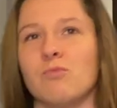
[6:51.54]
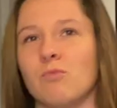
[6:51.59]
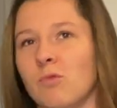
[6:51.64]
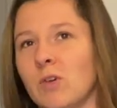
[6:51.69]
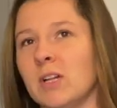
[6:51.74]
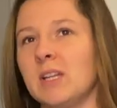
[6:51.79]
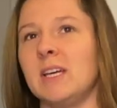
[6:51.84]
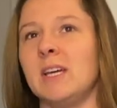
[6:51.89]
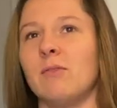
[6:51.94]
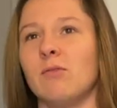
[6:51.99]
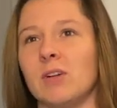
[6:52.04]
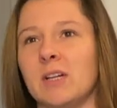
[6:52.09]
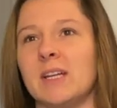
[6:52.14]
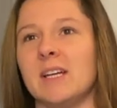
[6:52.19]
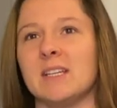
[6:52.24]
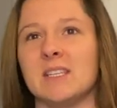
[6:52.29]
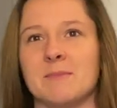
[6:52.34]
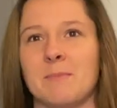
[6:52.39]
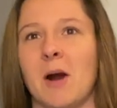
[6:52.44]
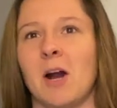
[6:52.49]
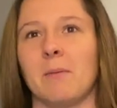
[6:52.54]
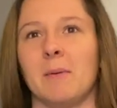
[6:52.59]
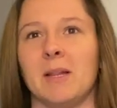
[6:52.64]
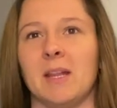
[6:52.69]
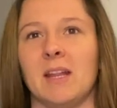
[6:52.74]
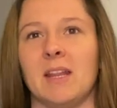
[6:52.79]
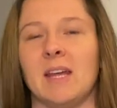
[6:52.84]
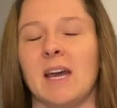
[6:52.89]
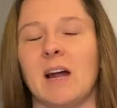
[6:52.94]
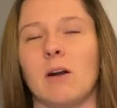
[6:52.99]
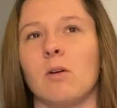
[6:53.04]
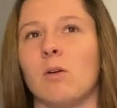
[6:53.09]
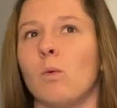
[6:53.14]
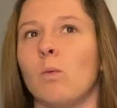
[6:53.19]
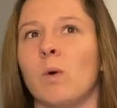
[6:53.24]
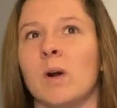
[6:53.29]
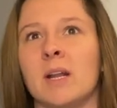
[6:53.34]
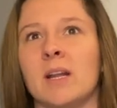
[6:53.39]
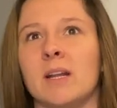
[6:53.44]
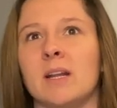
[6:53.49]
really inspired me lately. I don't know
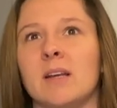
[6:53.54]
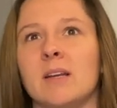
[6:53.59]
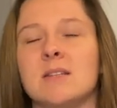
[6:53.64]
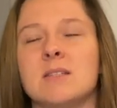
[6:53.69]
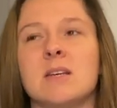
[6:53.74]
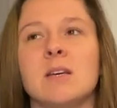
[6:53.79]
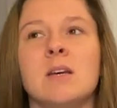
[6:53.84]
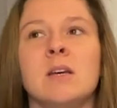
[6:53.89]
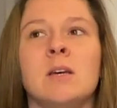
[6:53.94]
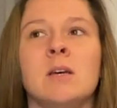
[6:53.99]
what it is,